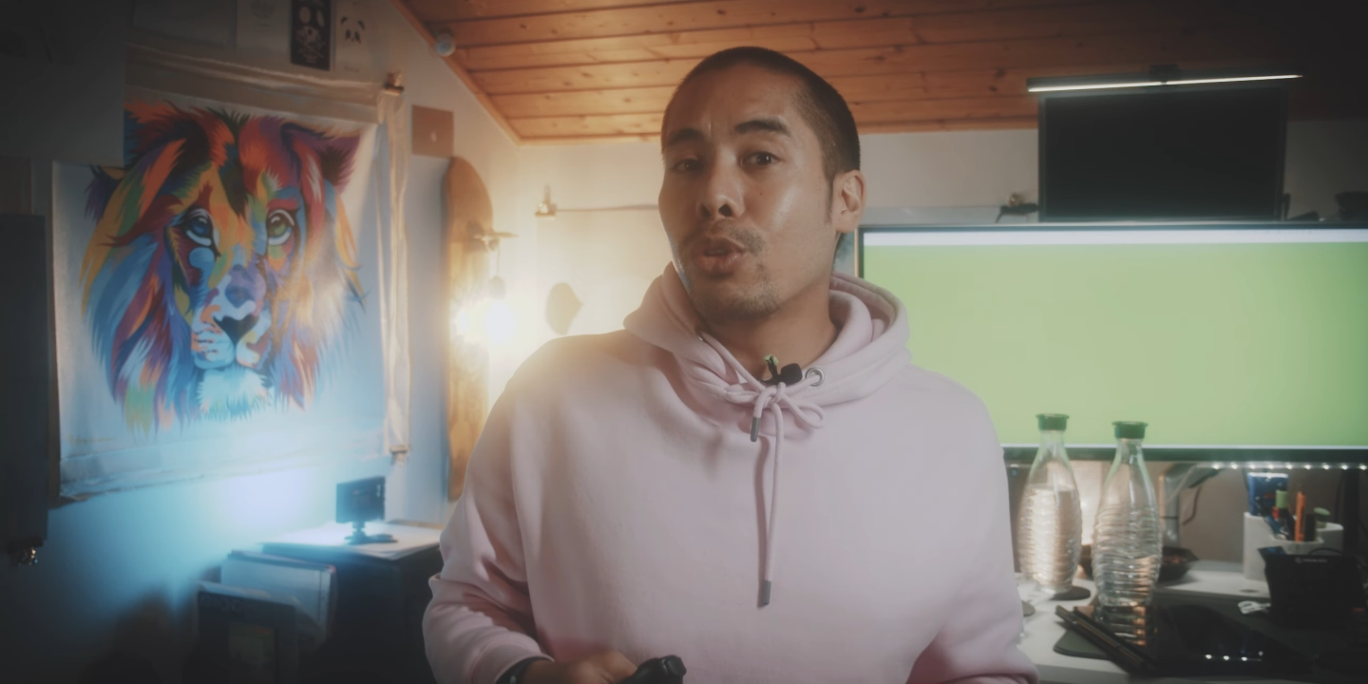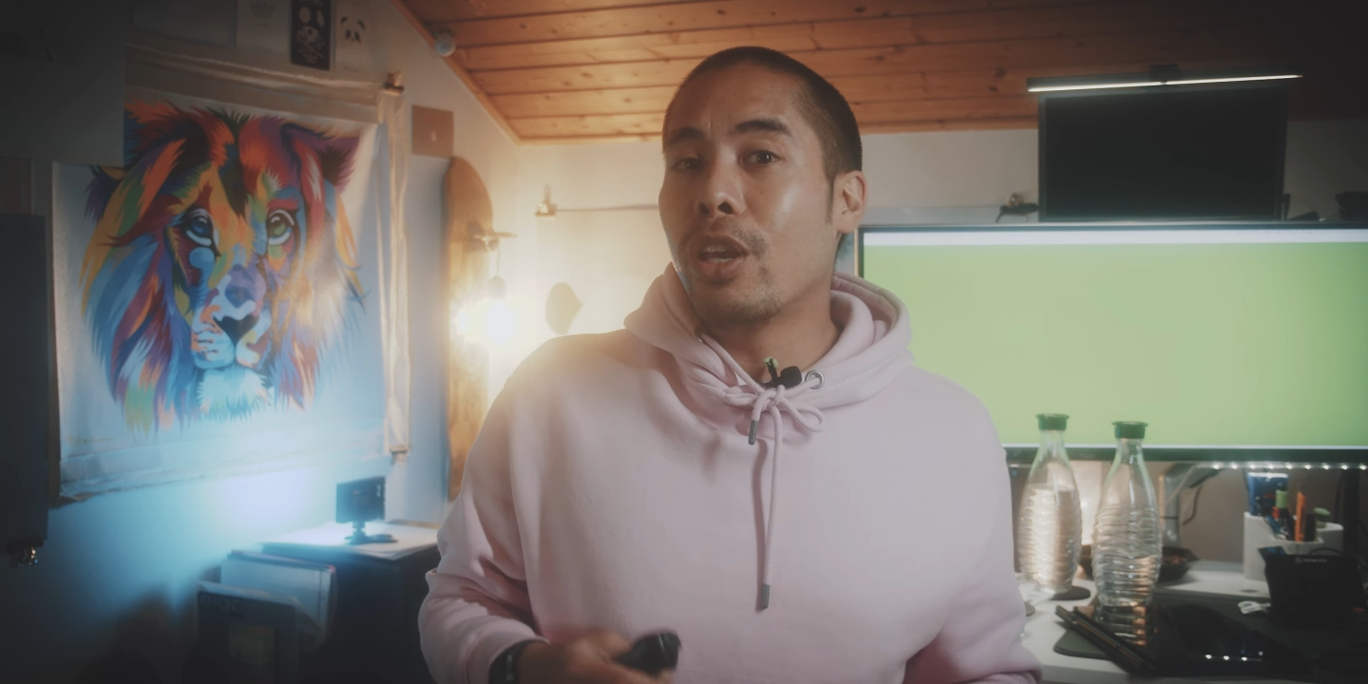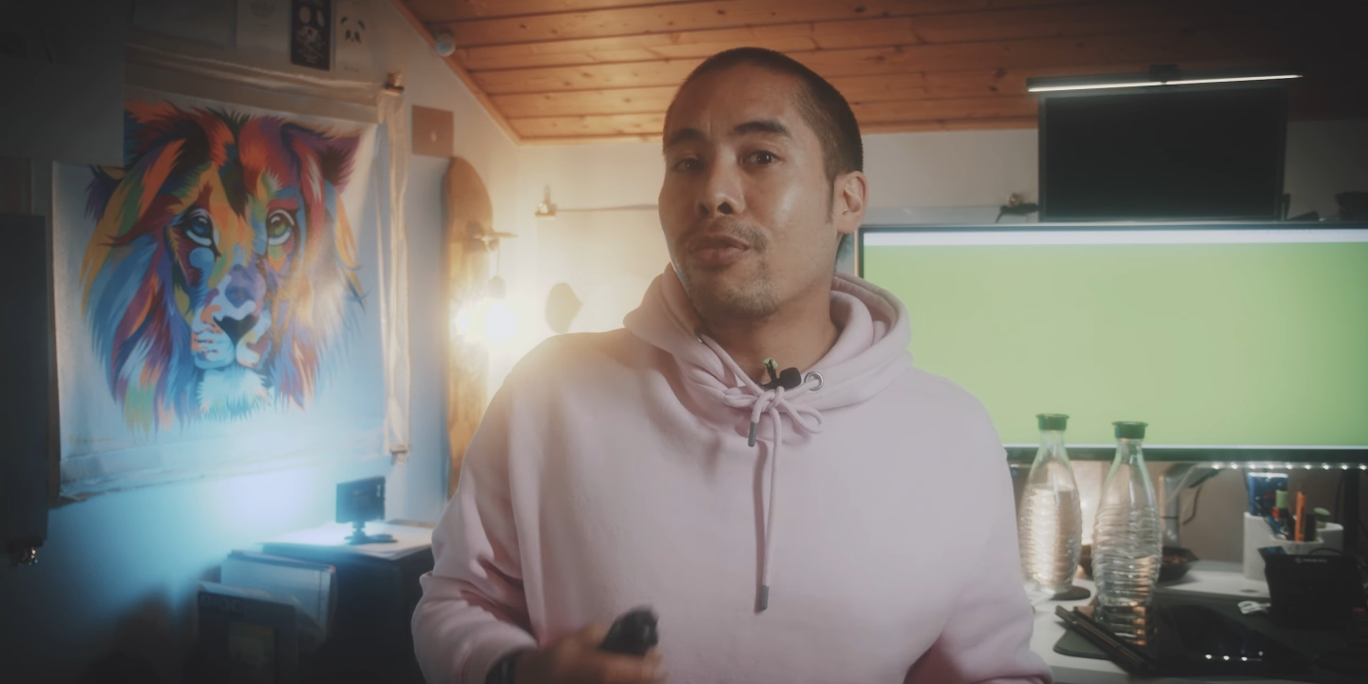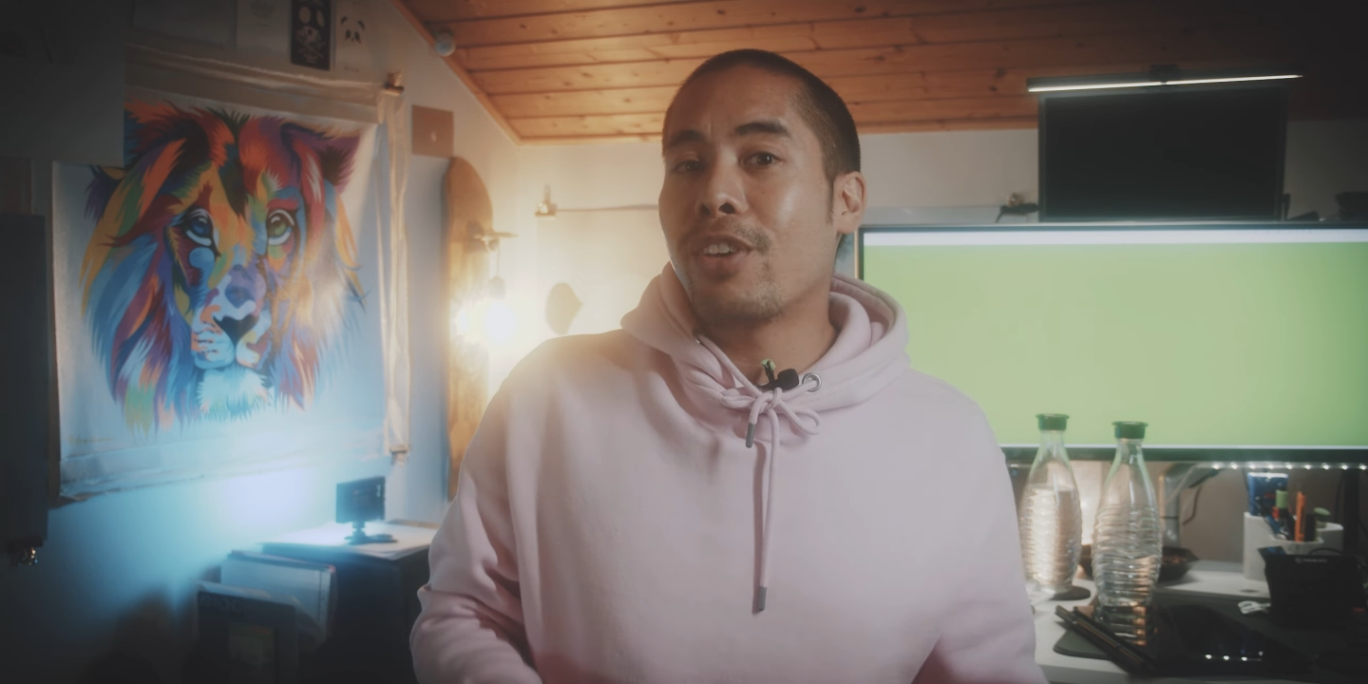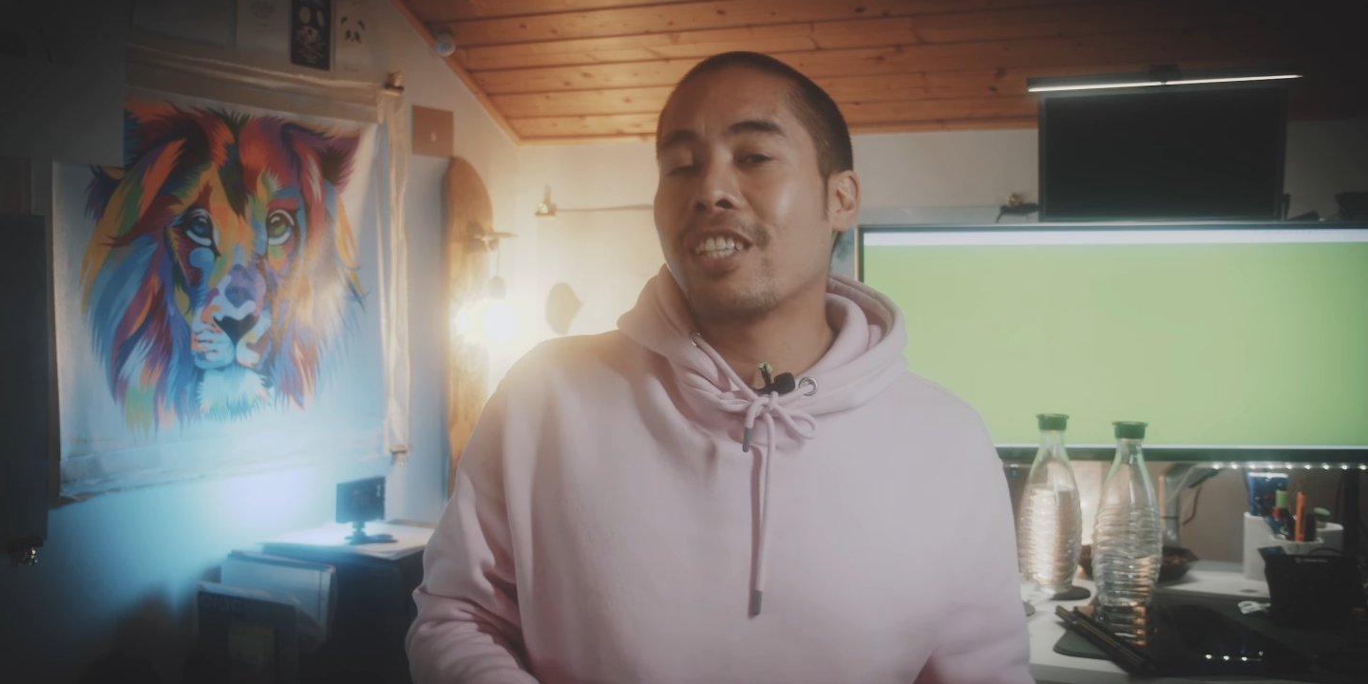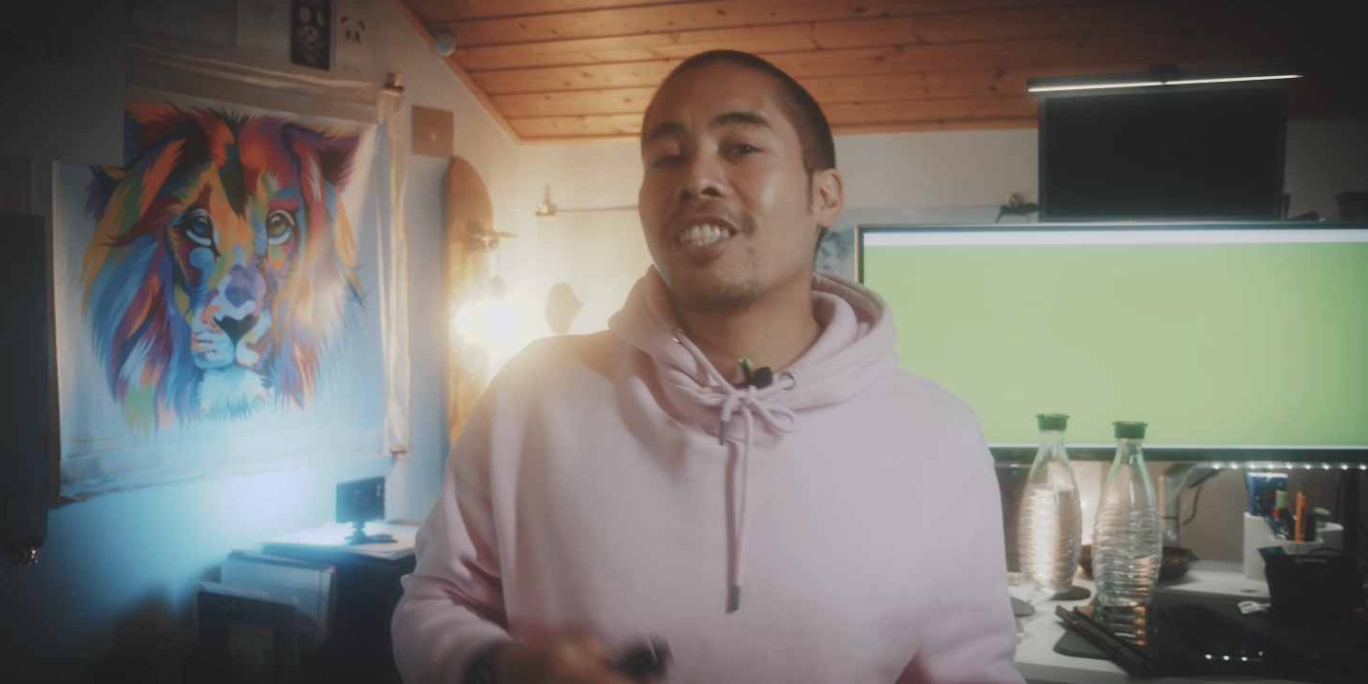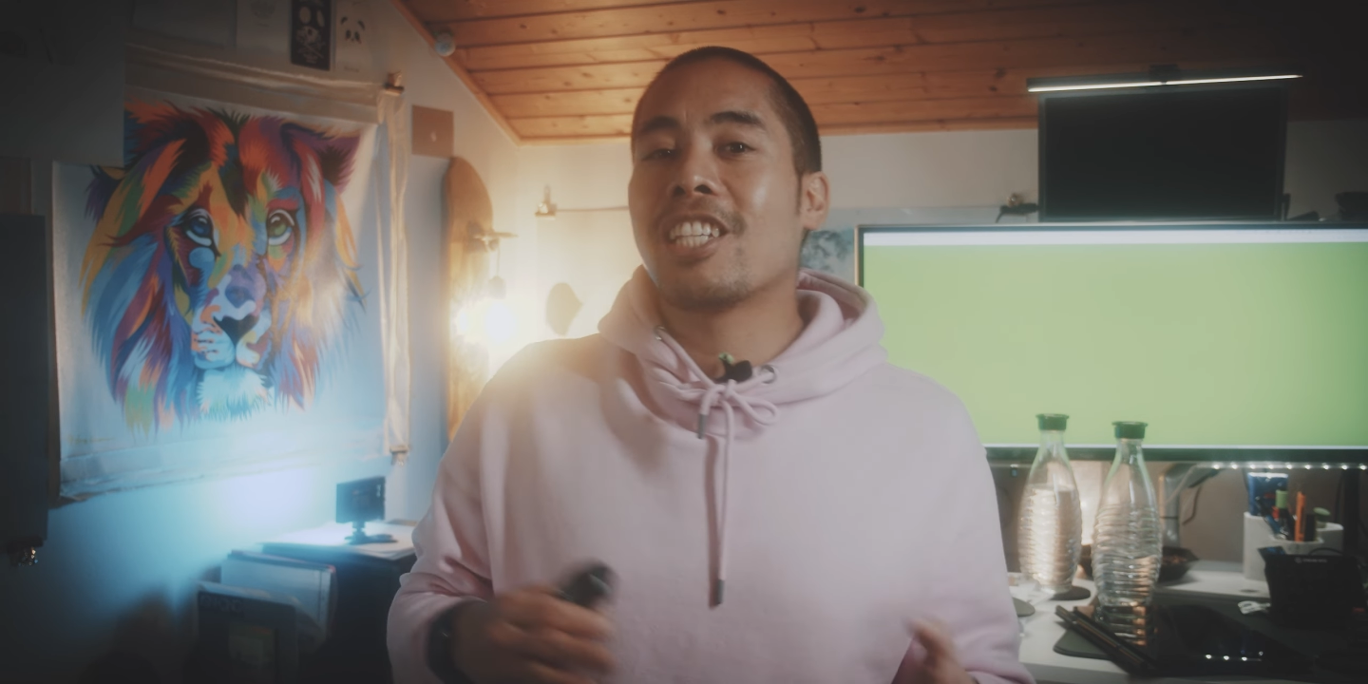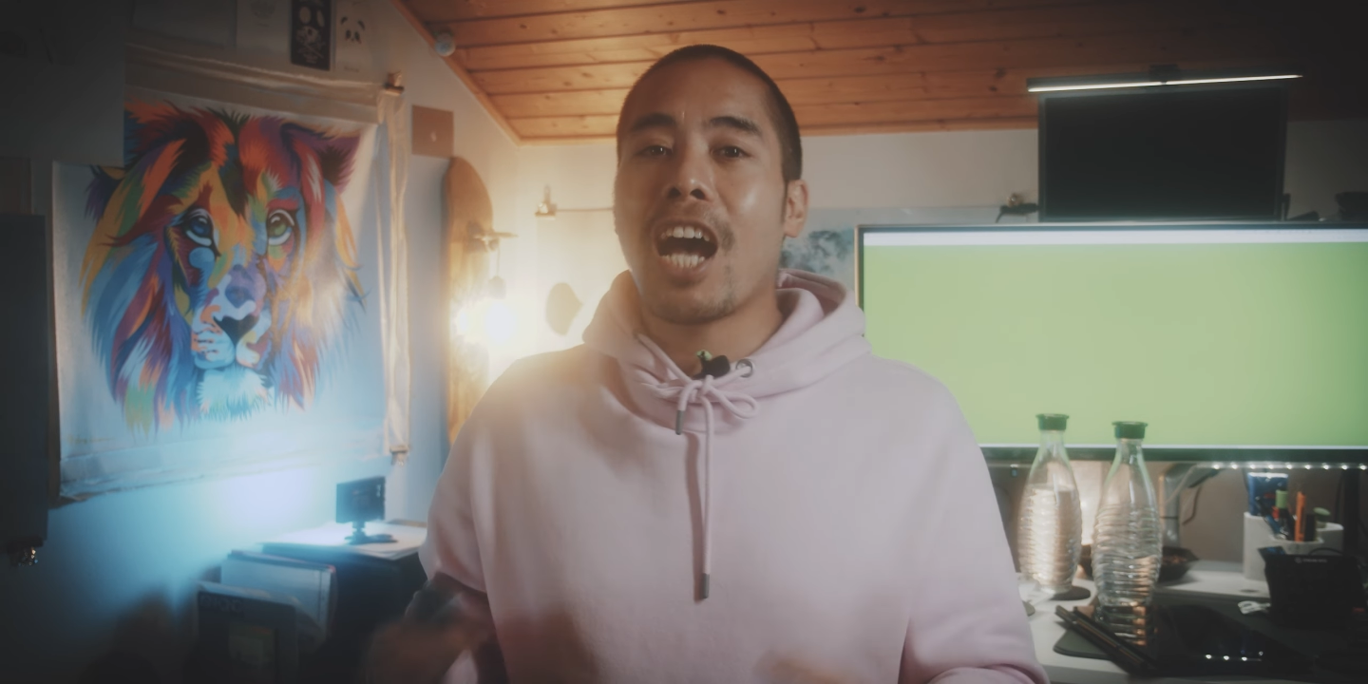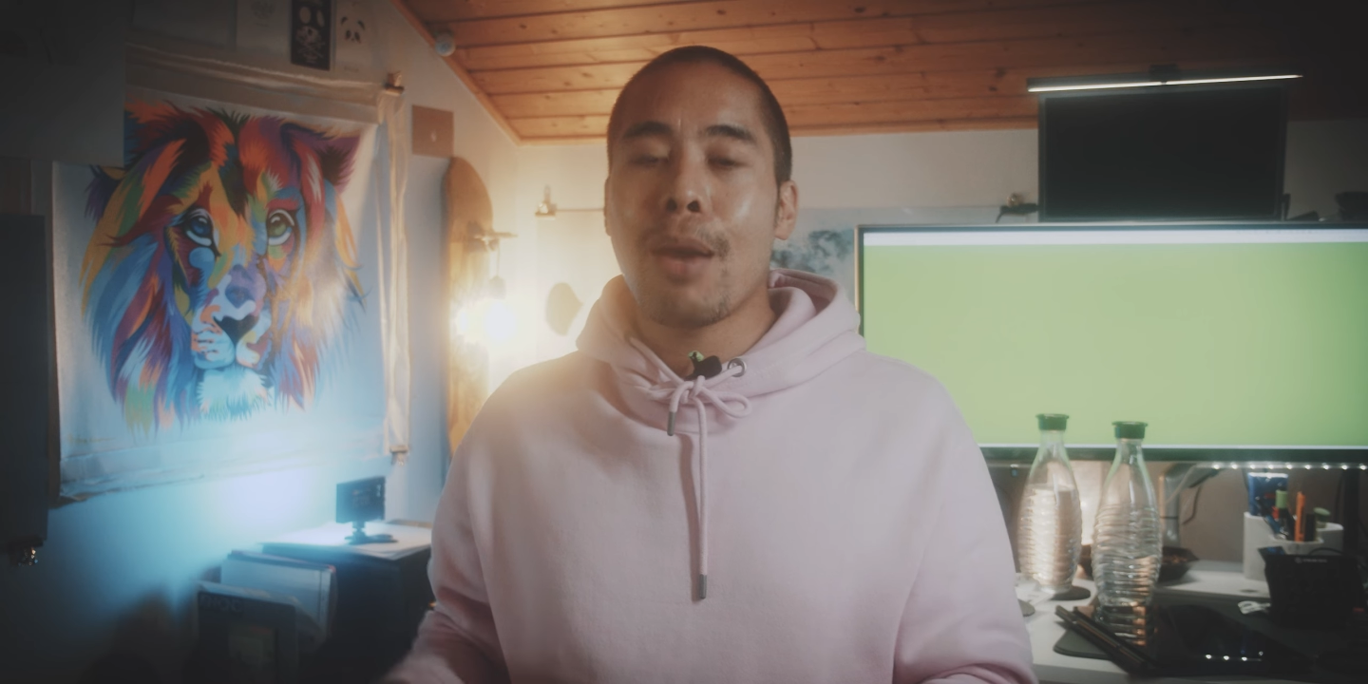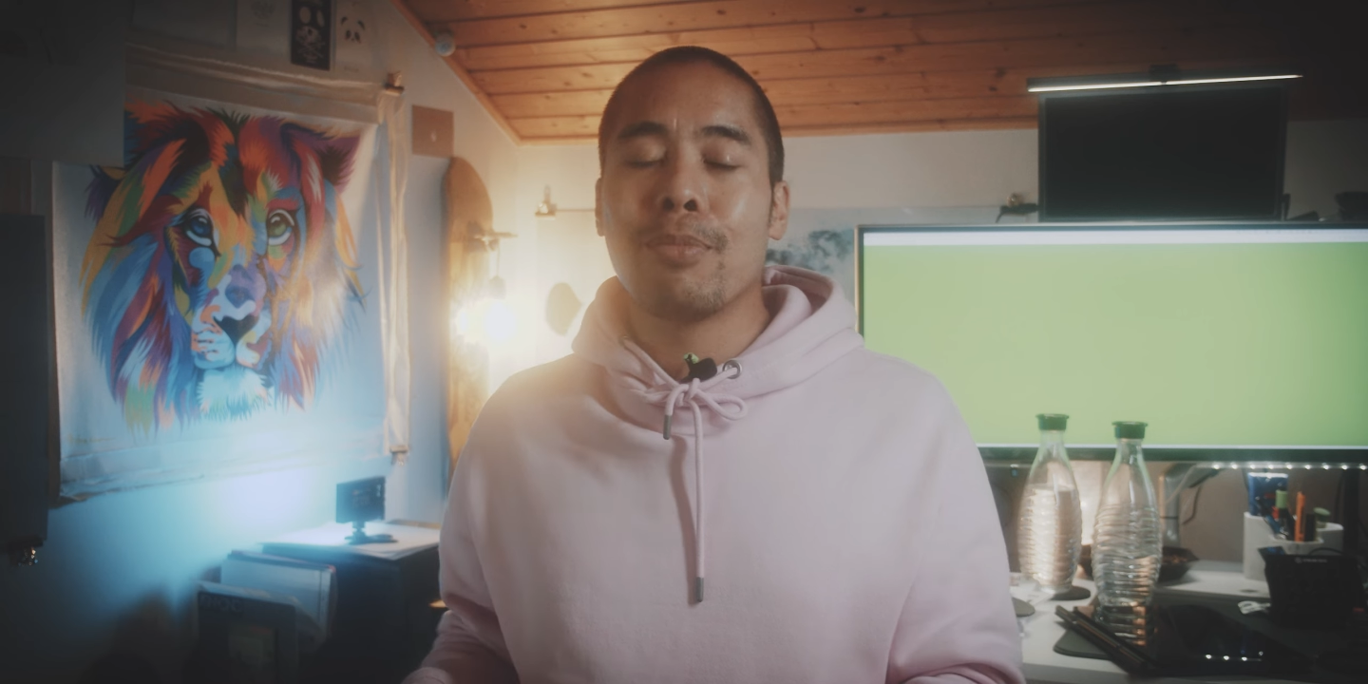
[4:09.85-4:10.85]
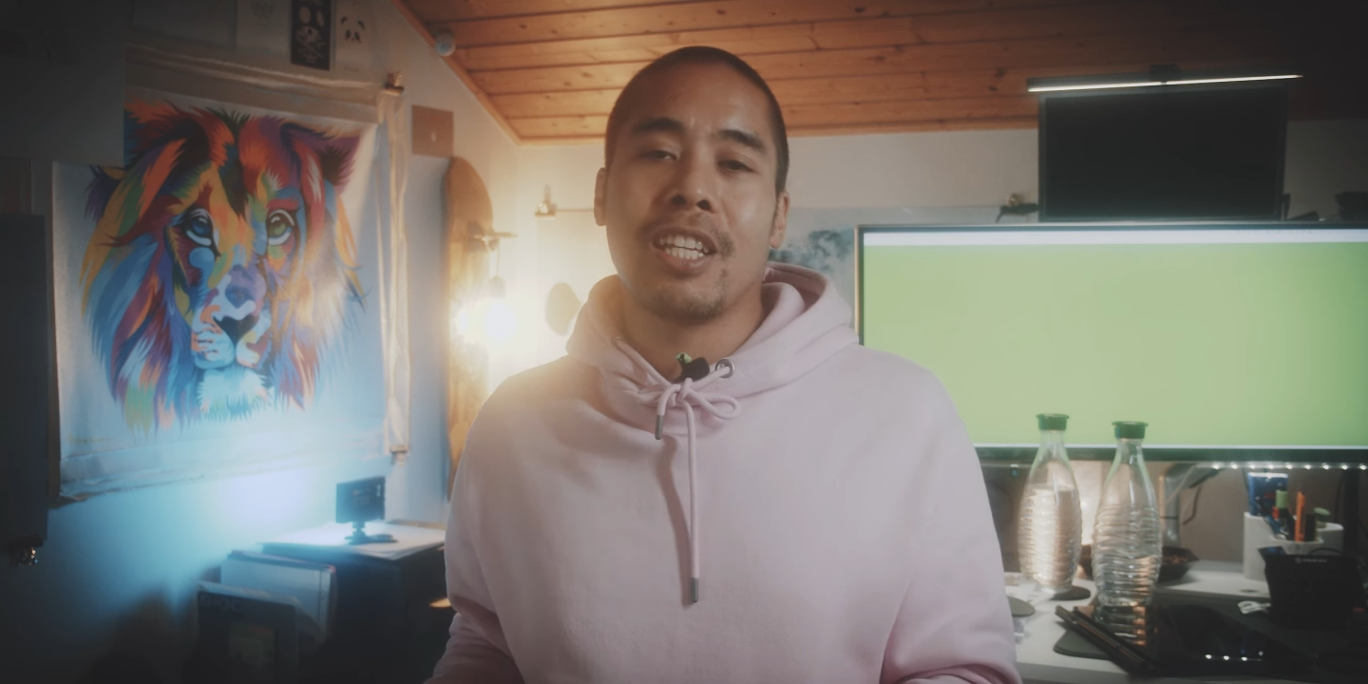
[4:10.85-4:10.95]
to invest time in